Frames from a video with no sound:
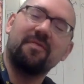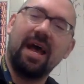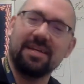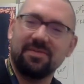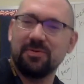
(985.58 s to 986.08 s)

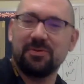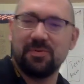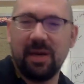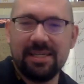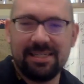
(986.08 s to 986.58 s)
vest, which was
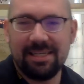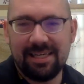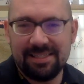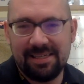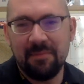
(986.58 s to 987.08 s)
basically
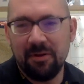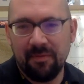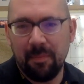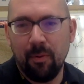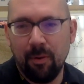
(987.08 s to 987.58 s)
a symbol of
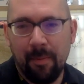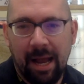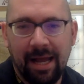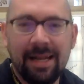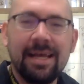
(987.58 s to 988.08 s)
a poor
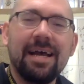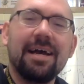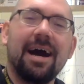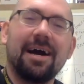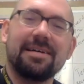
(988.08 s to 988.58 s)
man,
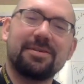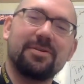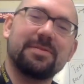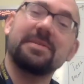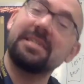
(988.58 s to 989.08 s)
as a
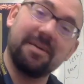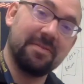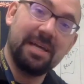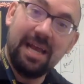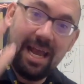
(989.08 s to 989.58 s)
Christmas gift.
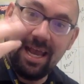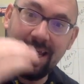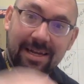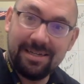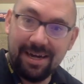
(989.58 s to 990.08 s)

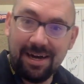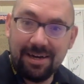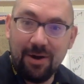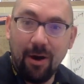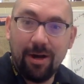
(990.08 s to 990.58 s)
And
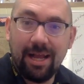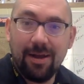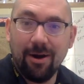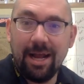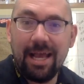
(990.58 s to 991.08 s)

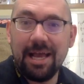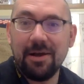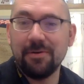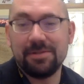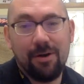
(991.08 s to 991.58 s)
Carnegie
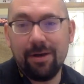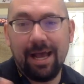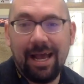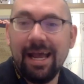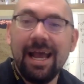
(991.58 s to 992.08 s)
goes,
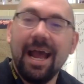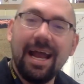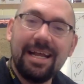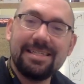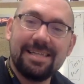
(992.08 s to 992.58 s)
okay,
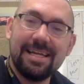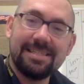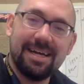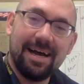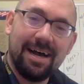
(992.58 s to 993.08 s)
and he
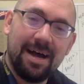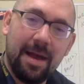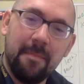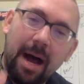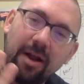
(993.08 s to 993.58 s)
sends
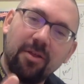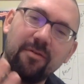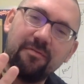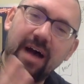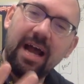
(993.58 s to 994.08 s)
a bottle
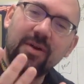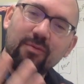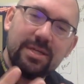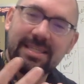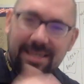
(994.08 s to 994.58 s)
of
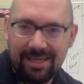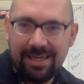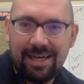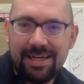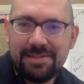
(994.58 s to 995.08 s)
fine whiskey
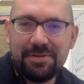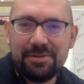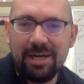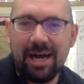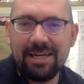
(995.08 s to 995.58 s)
to
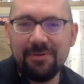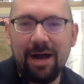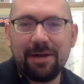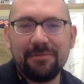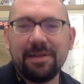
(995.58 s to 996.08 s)
John D.
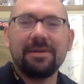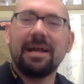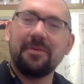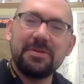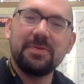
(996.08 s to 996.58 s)
Rockefeller.
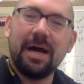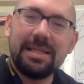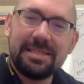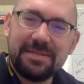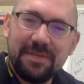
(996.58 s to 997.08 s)
Now, the reason why
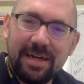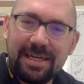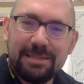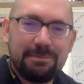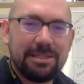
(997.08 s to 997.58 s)
this is funny
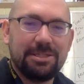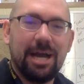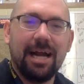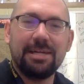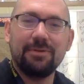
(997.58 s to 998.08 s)
is because
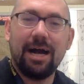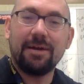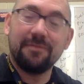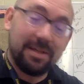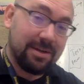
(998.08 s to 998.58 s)
John D.
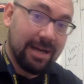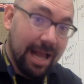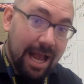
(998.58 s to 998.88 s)
Rockefeller